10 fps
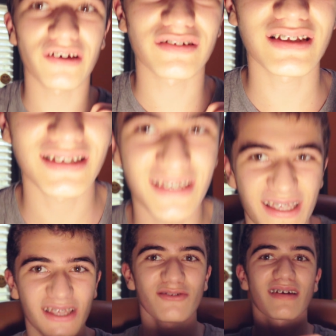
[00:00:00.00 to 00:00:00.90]
are
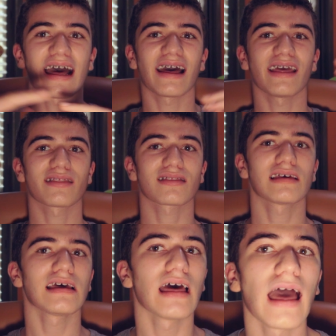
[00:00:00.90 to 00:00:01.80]
teaching you guys
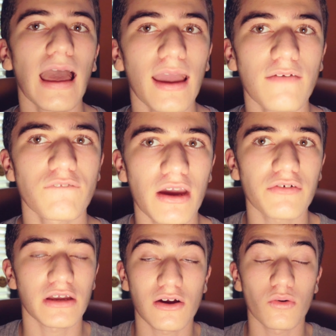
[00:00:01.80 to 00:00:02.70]
a
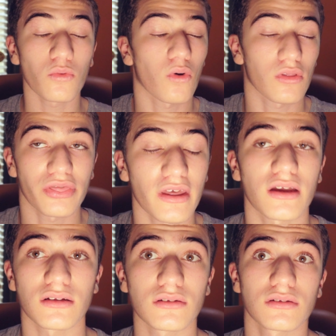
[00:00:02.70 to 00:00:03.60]
very cool thing.